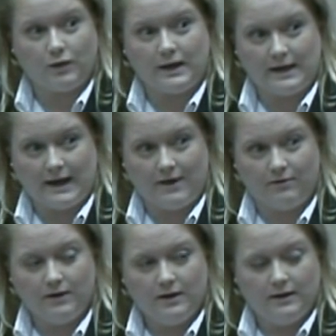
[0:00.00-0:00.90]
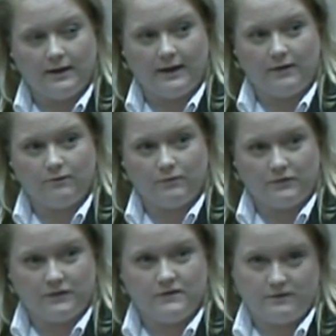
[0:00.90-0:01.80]
right now, and what
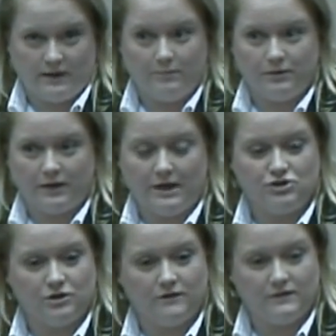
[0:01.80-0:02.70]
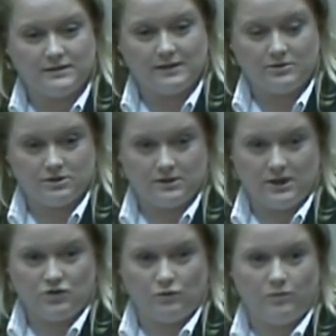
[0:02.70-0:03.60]
the implication of this
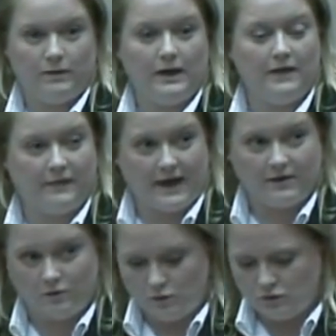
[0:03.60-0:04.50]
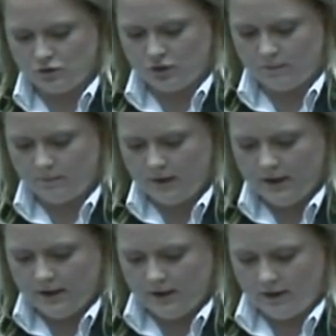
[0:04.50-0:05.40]
legislation would be on that ownership.
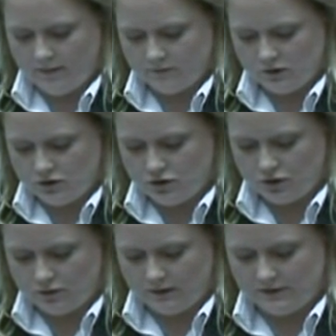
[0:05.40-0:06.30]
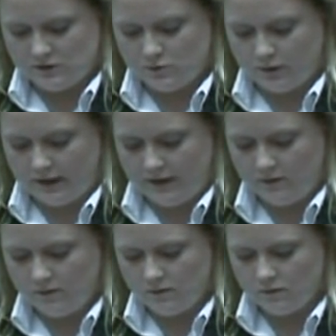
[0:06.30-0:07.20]
Could you explain